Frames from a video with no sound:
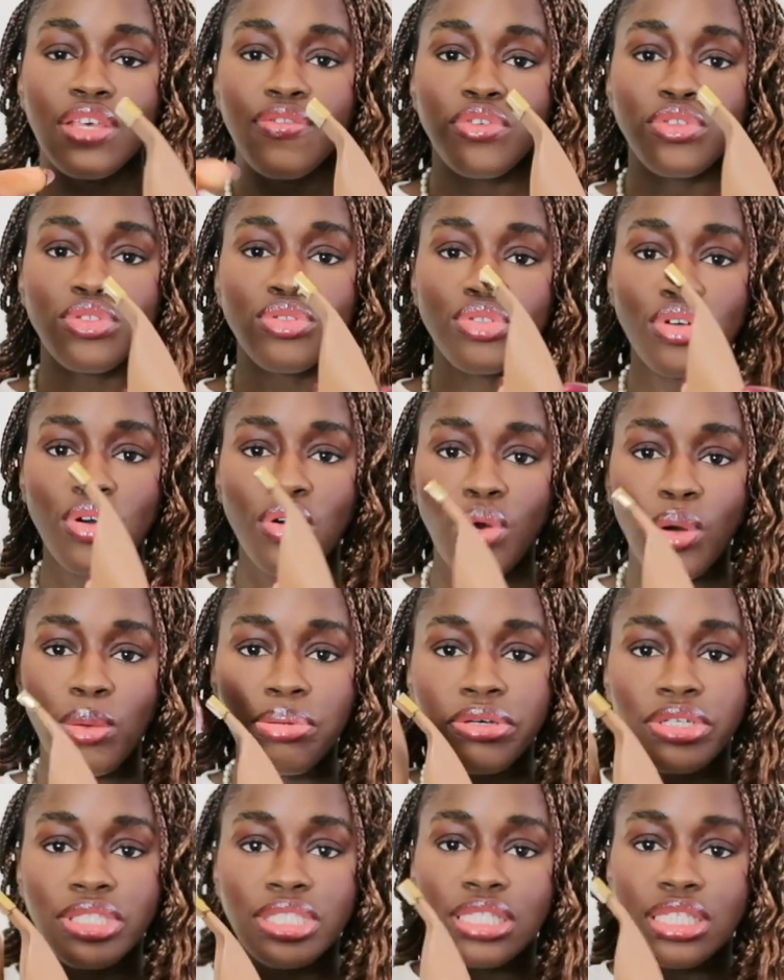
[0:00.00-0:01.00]
if you do not
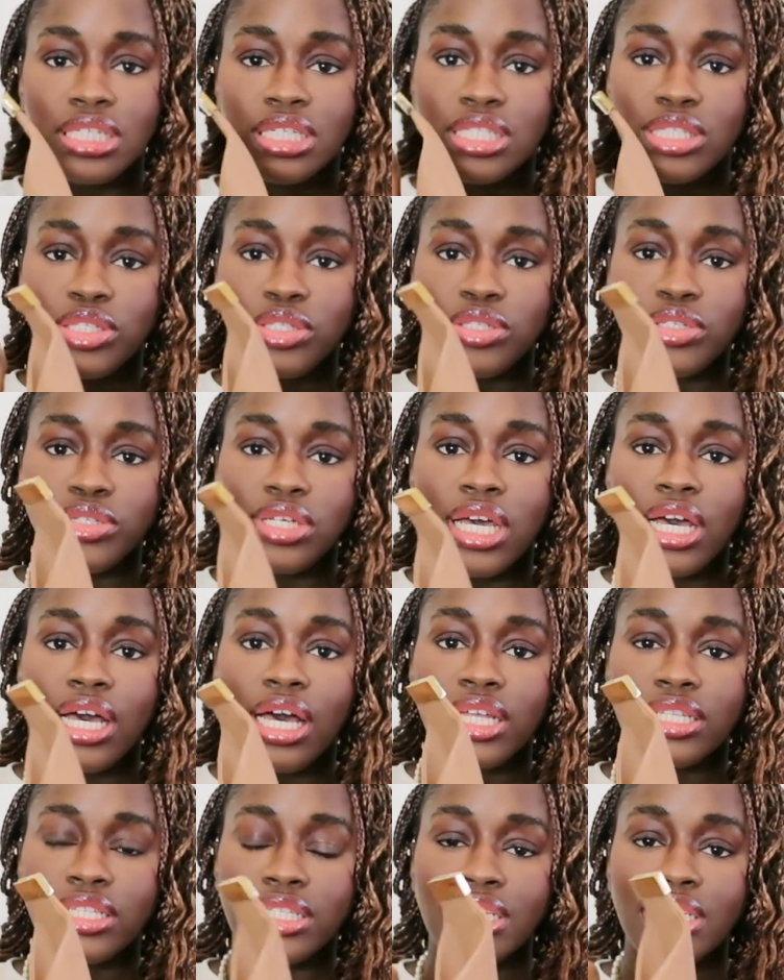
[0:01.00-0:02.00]
open this, you
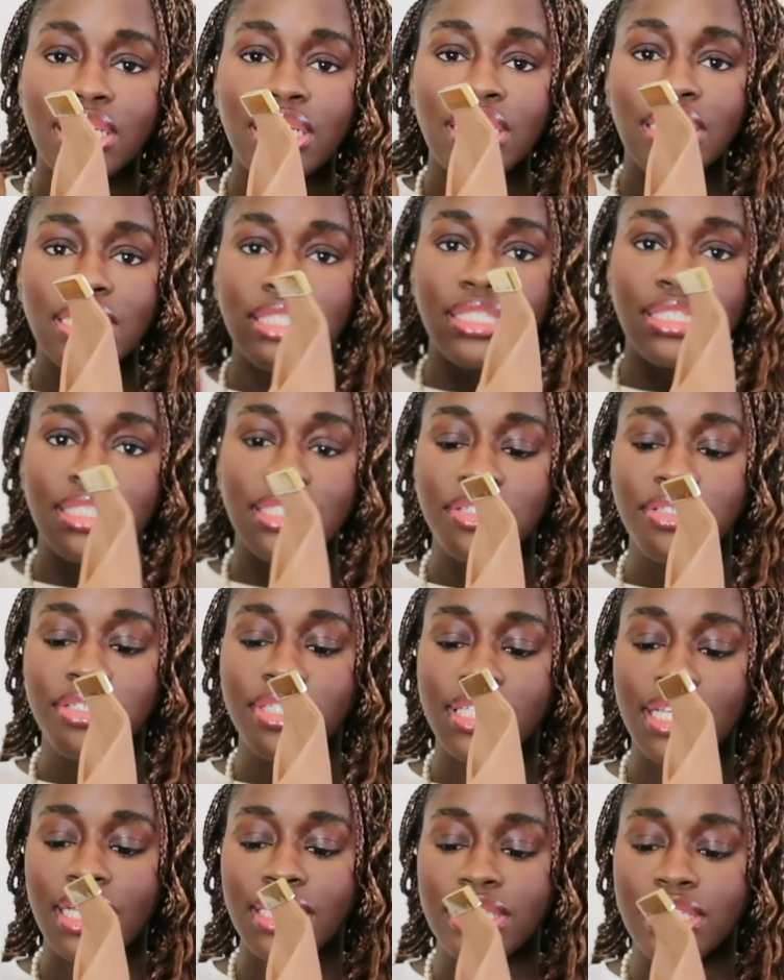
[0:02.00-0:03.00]
can still
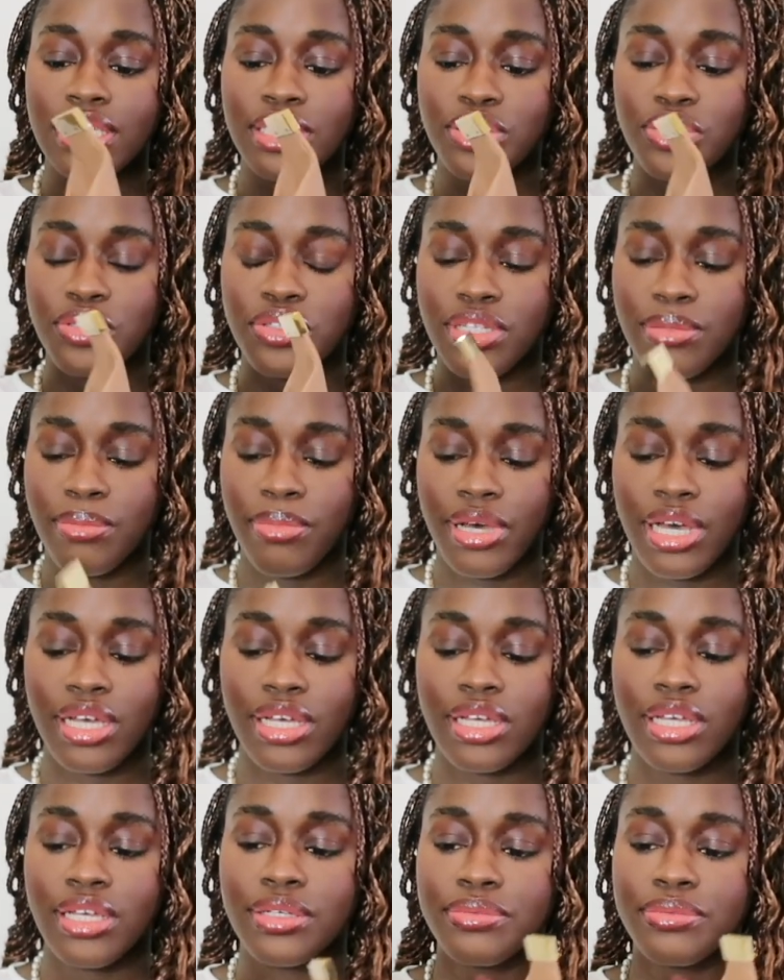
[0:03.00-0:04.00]
get into the bag.